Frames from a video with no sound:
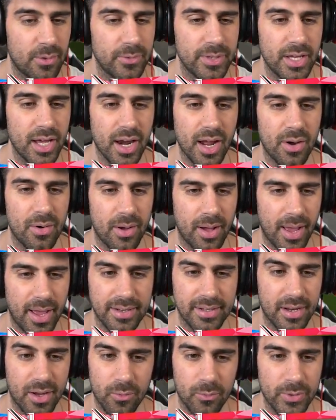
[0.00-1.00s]
We gotta,
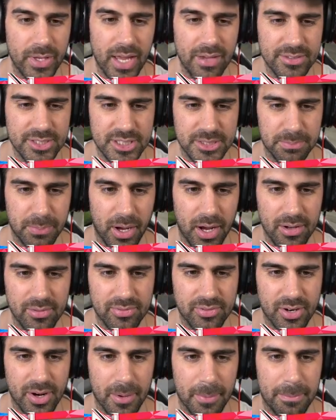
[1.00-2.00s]
and we have a spot
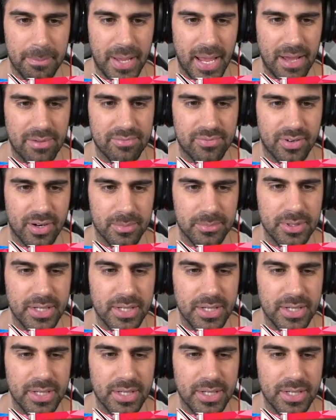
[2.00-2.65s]
for our Bam farm.